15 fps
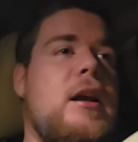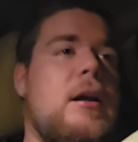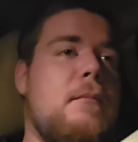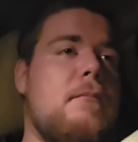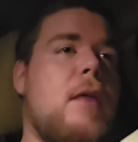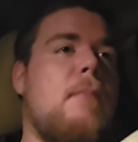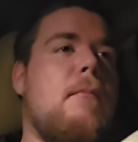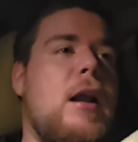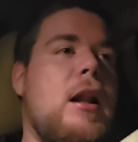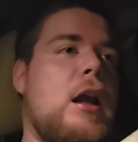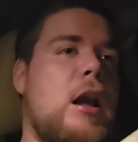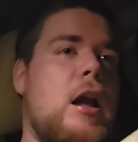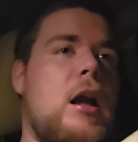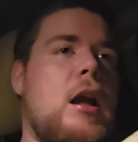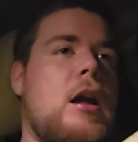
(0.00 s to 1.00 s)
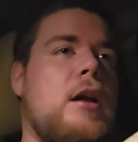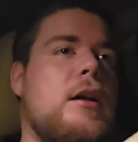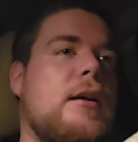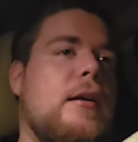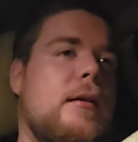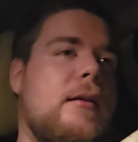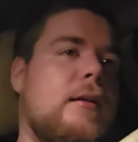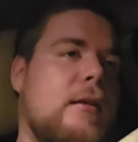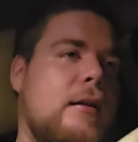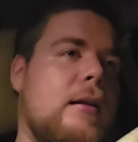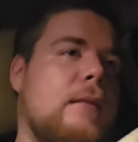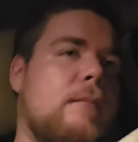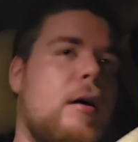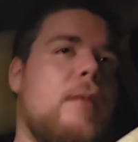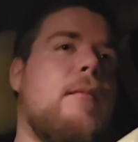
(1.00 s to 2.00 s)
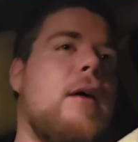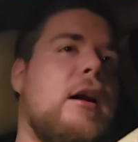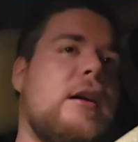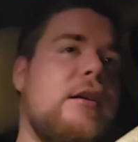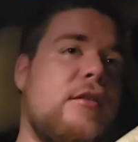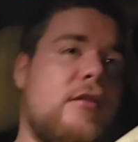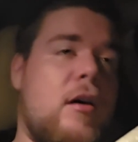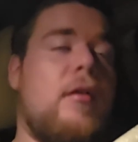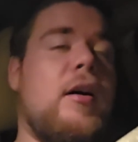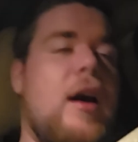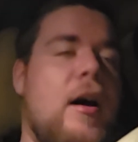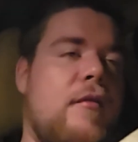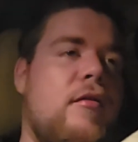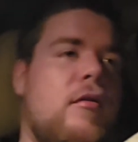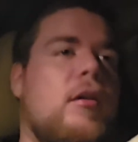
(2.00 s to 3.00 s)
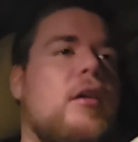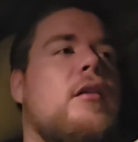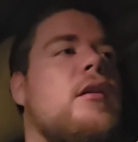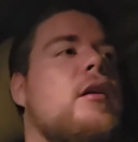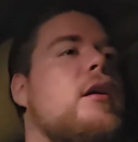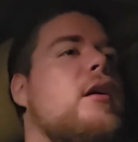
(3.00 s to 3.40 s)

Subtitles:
in my belly. My body is calling out for it.